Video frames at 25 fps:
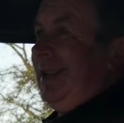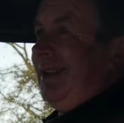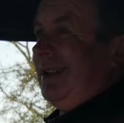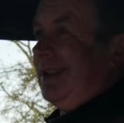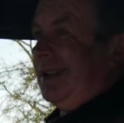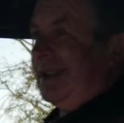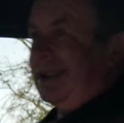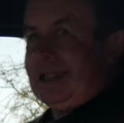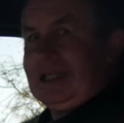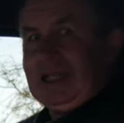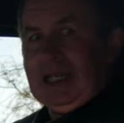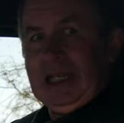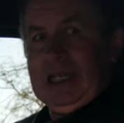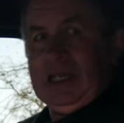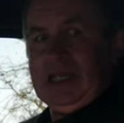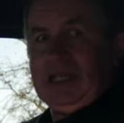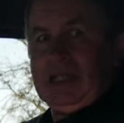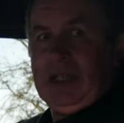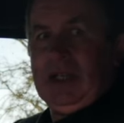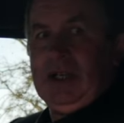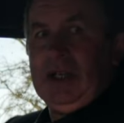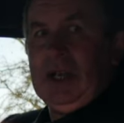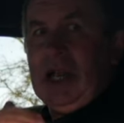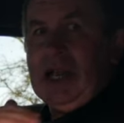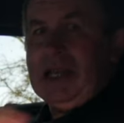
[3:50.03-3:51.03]
Seats
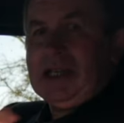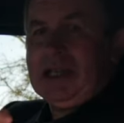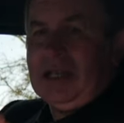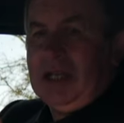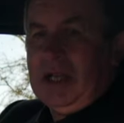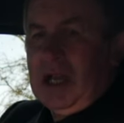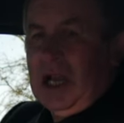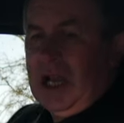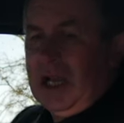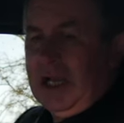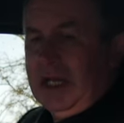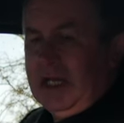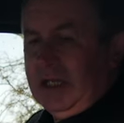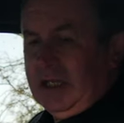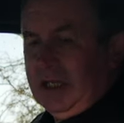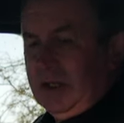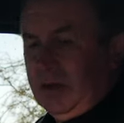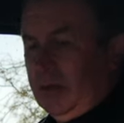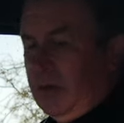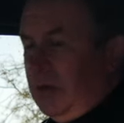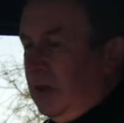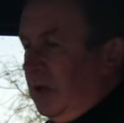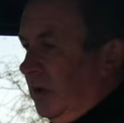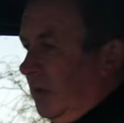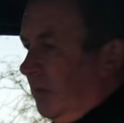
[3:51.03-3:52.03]
are nice and high in the
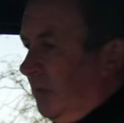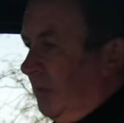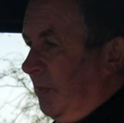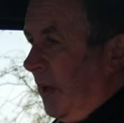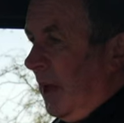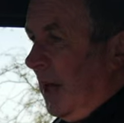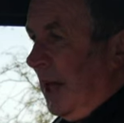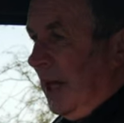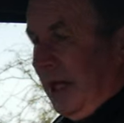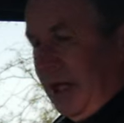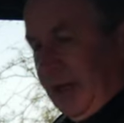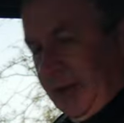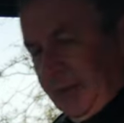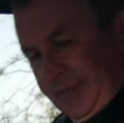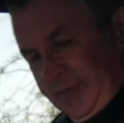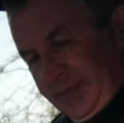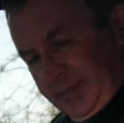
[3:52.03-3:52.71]
back.